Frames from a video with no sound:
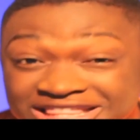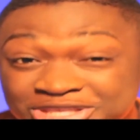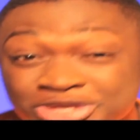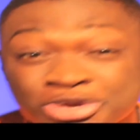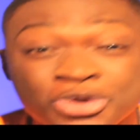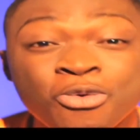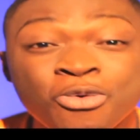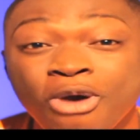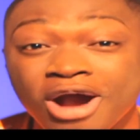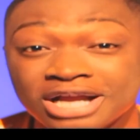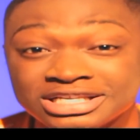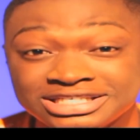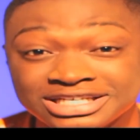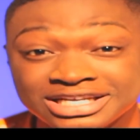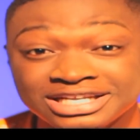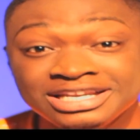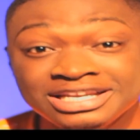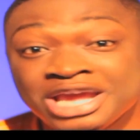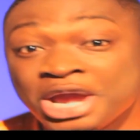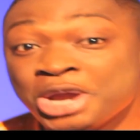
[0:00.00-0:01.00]
You
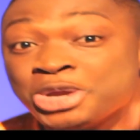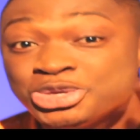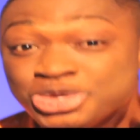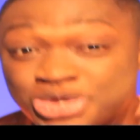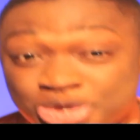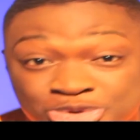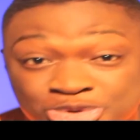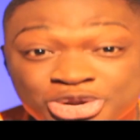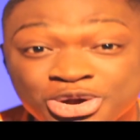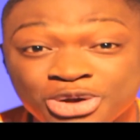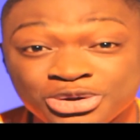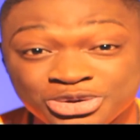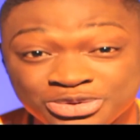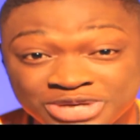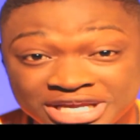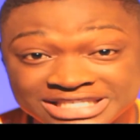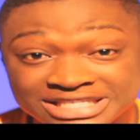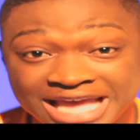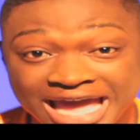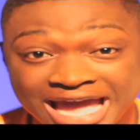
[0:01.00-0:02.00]
watching, you know you
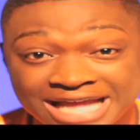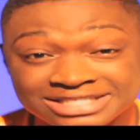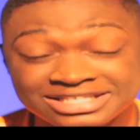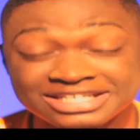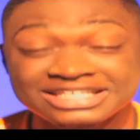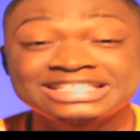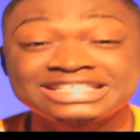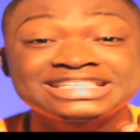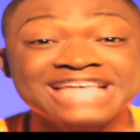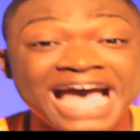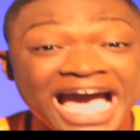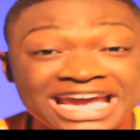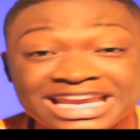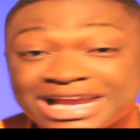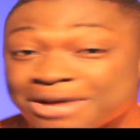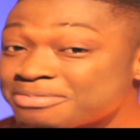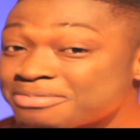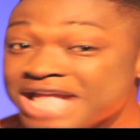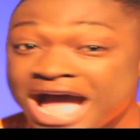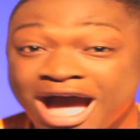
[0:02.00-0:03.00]
need to enter. Sign
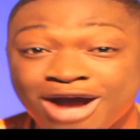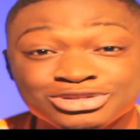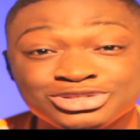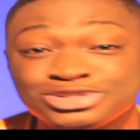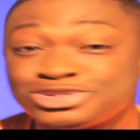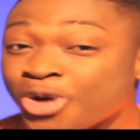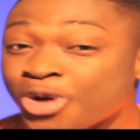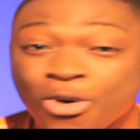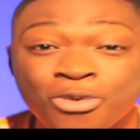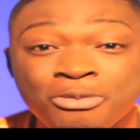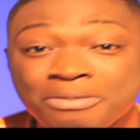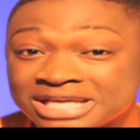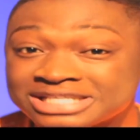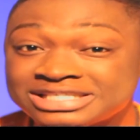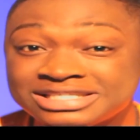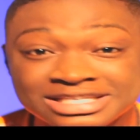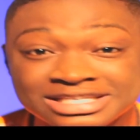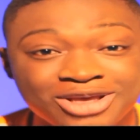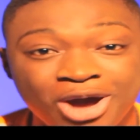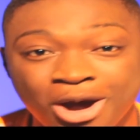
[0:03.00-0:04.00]
up now. Don't miss
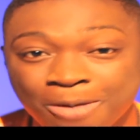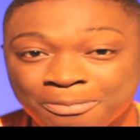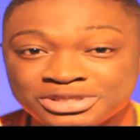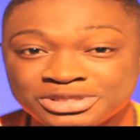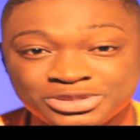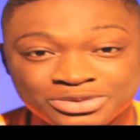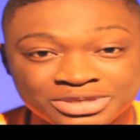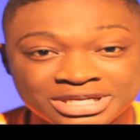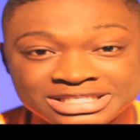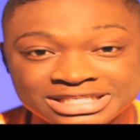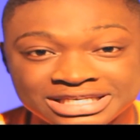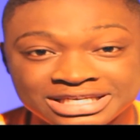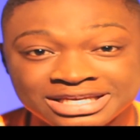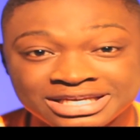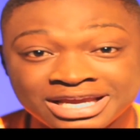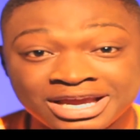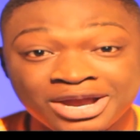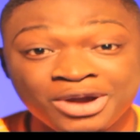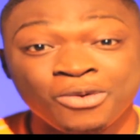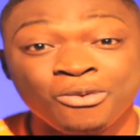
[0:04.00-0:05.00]
this opportunity.
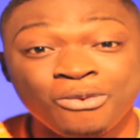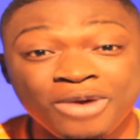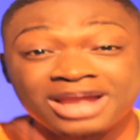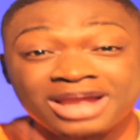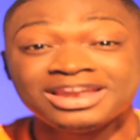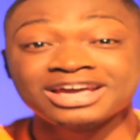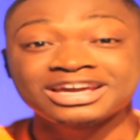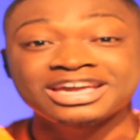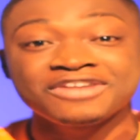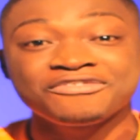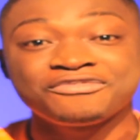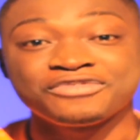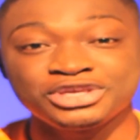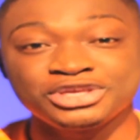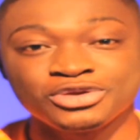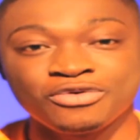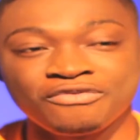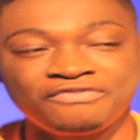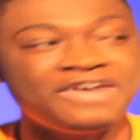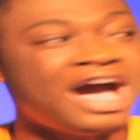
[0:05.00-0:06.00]
We're looking for
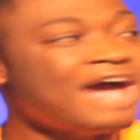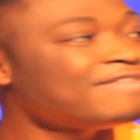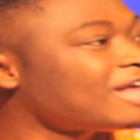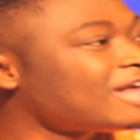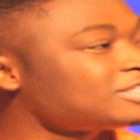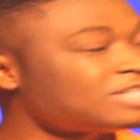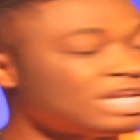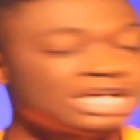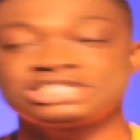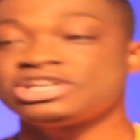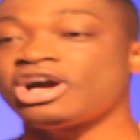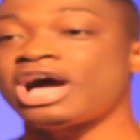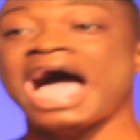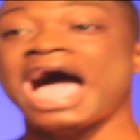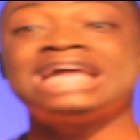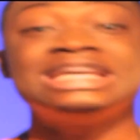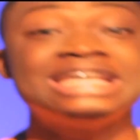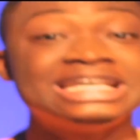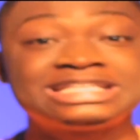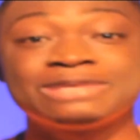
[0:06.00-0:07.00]
you. $5,000, y'all.
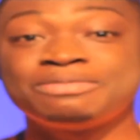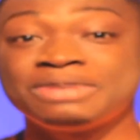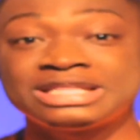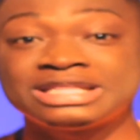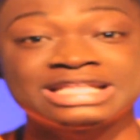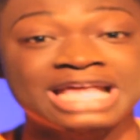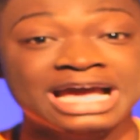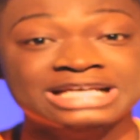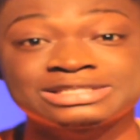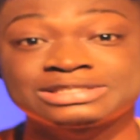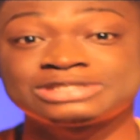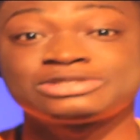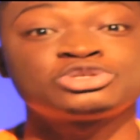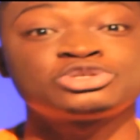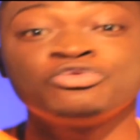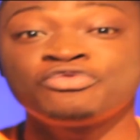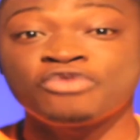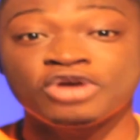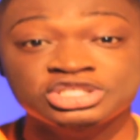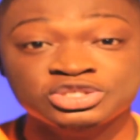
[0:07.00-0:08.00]
I need to be the next
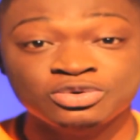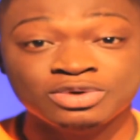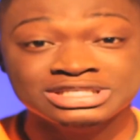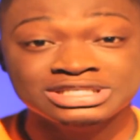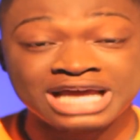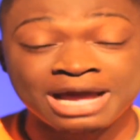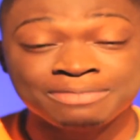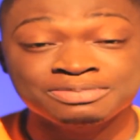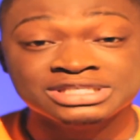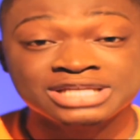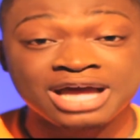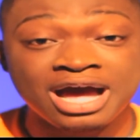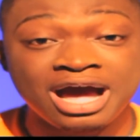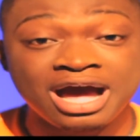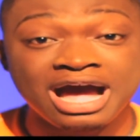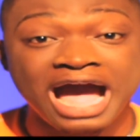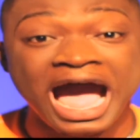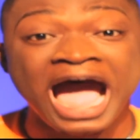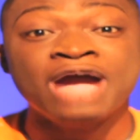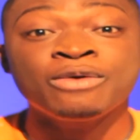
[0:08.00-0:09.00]
242Untapped
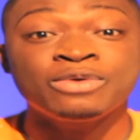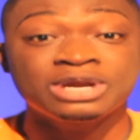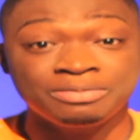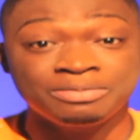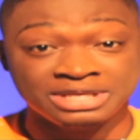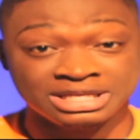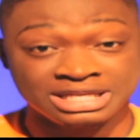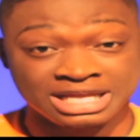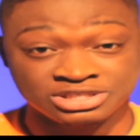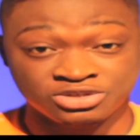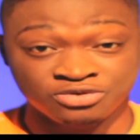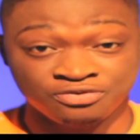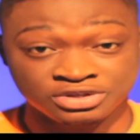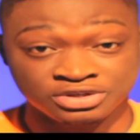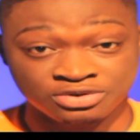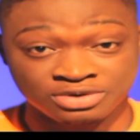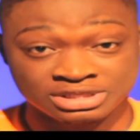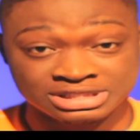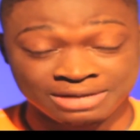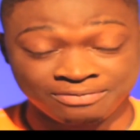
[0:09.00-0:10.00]
star. I want to be the next
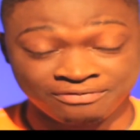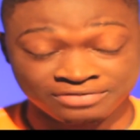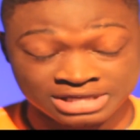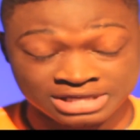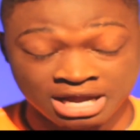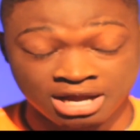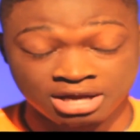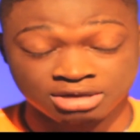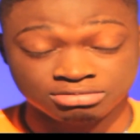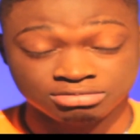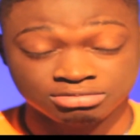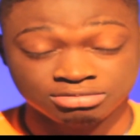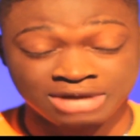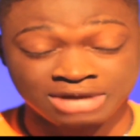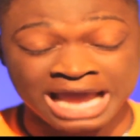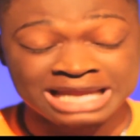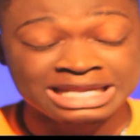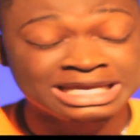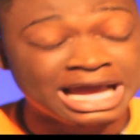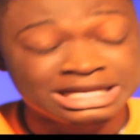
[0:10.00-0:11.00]
242Untapped star.
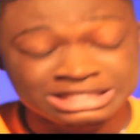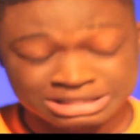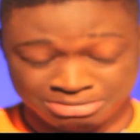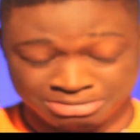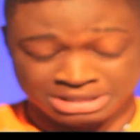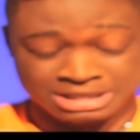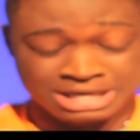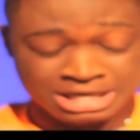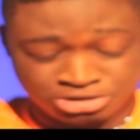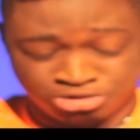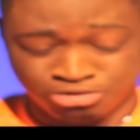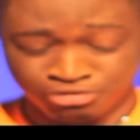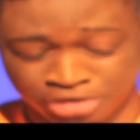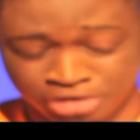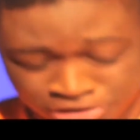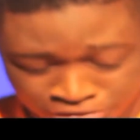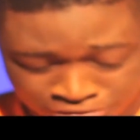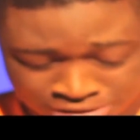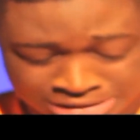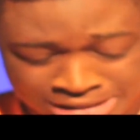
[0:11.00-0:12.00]
I think I should be the next
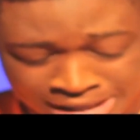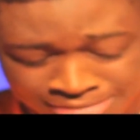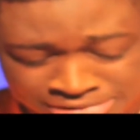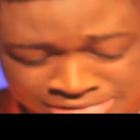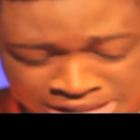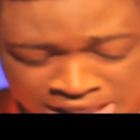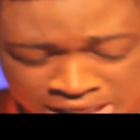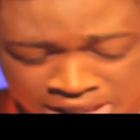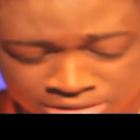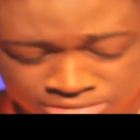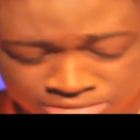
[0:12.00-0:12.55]
242Untapped star.